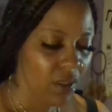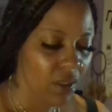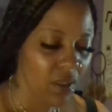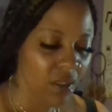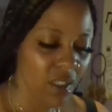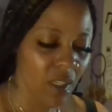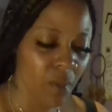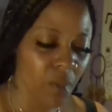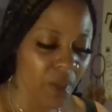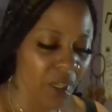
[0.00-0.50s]

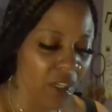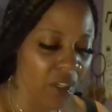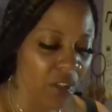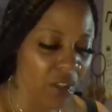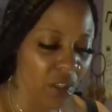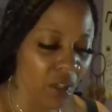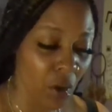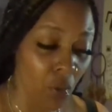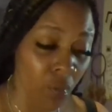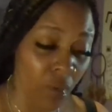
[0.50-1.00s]
to be
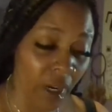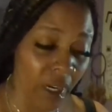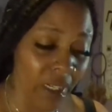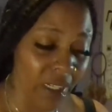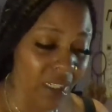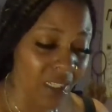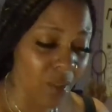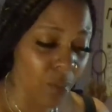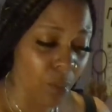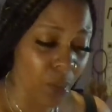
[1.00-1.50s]
the
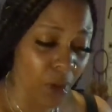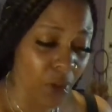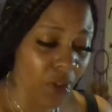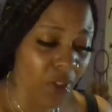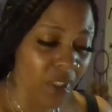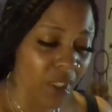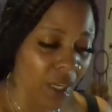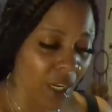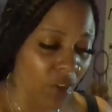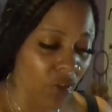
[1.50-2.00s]
greatest
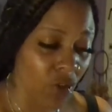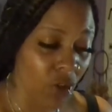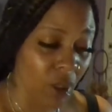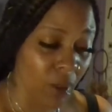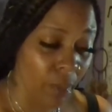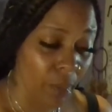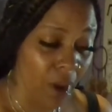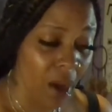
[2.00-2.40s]
person that you could